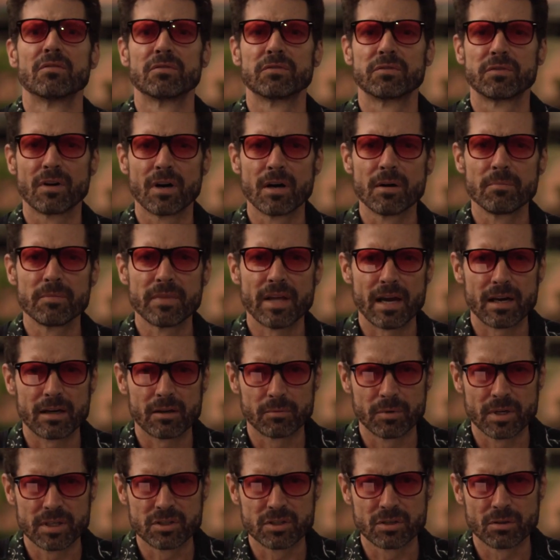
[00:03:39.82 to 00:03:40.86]
from that
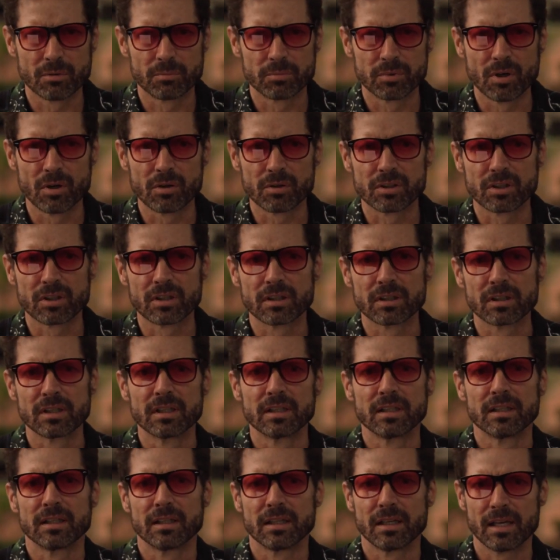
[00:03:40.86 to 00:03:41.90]
original broker
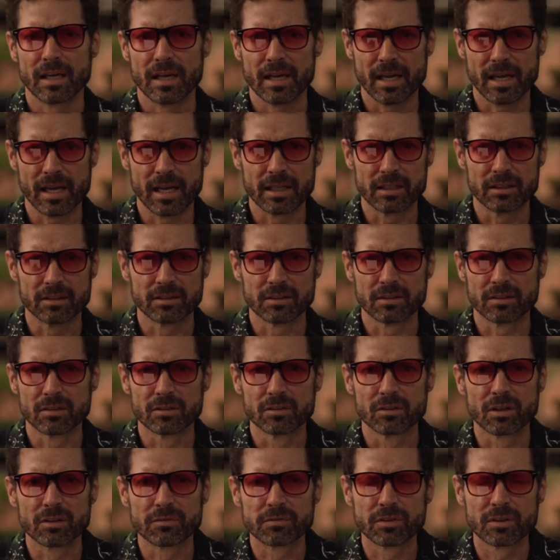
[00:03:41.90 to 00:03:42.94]
and
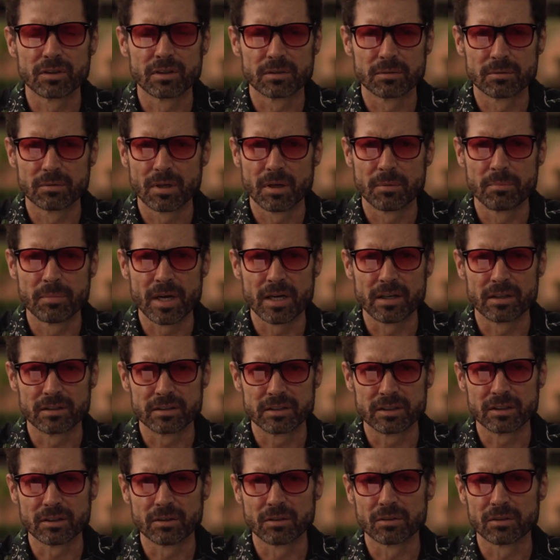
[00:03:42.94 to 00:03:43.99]
look for a better
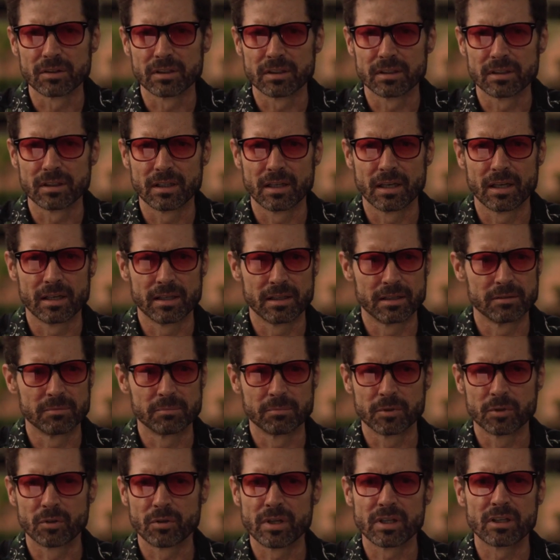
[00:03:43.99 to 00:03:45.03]
deal in
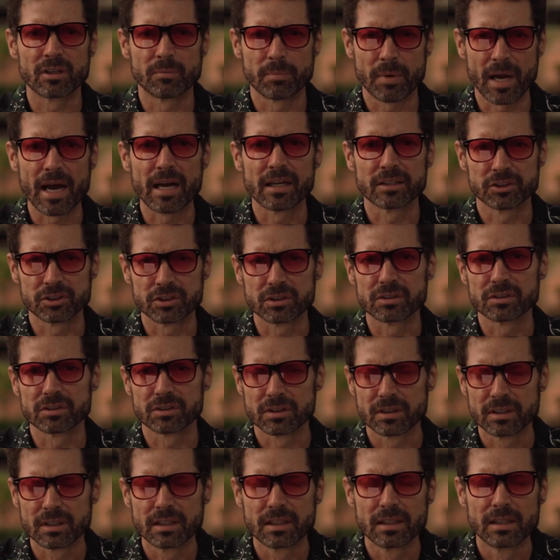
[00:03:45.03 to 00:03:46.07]
greener pastures.
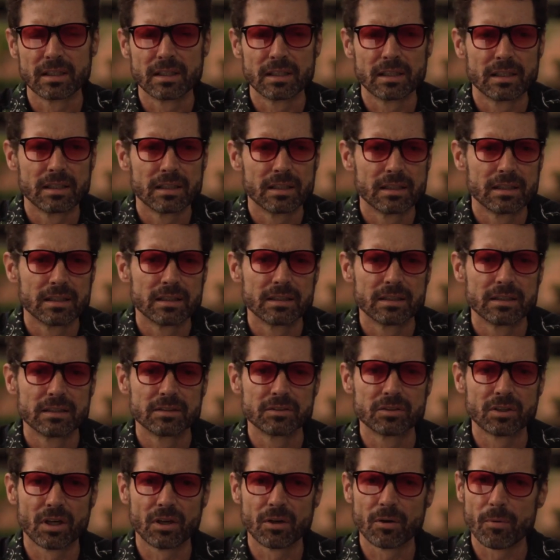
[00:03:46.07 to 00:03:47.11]

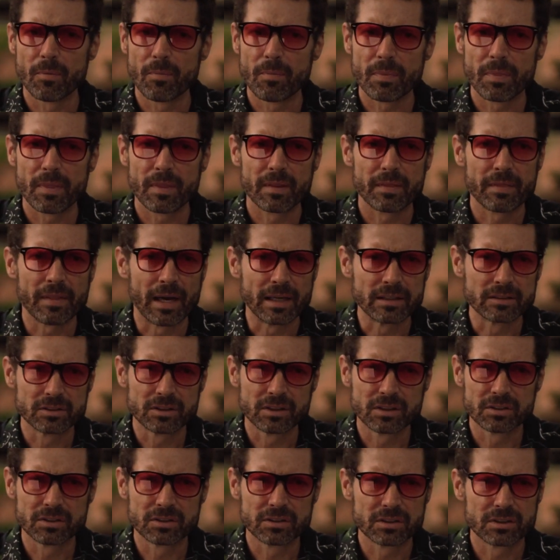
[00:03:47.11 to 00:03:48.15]
So that's
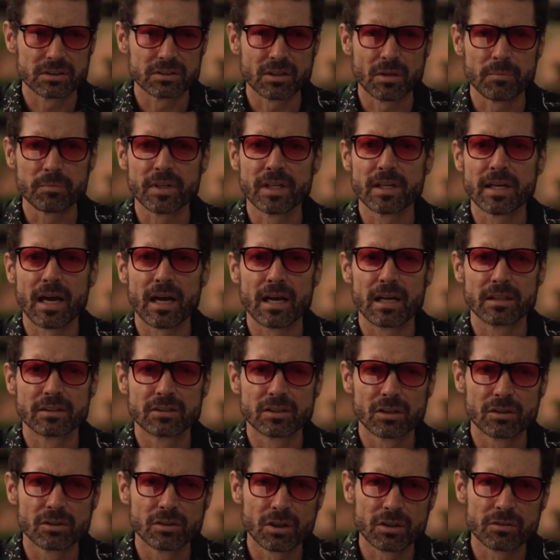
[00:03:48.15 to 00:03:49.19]
just something
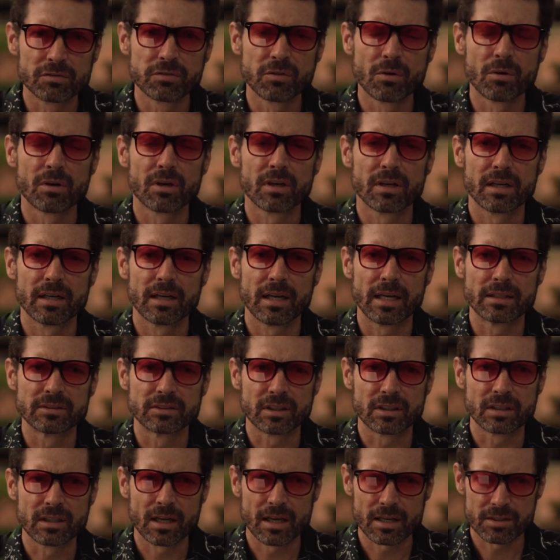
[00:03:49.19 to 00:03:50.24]
to look for as
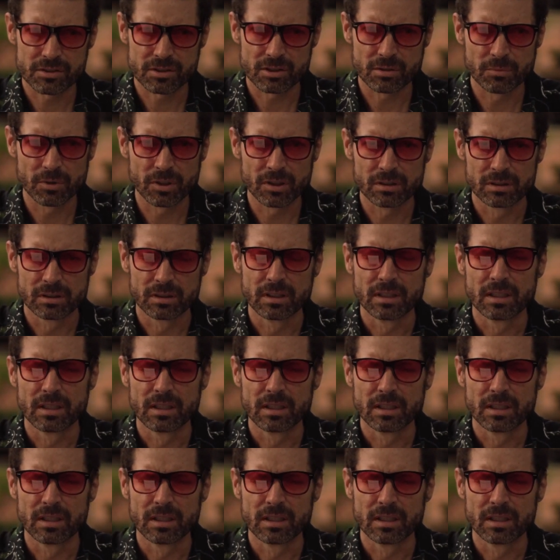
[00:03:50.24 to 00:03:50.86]
a customer.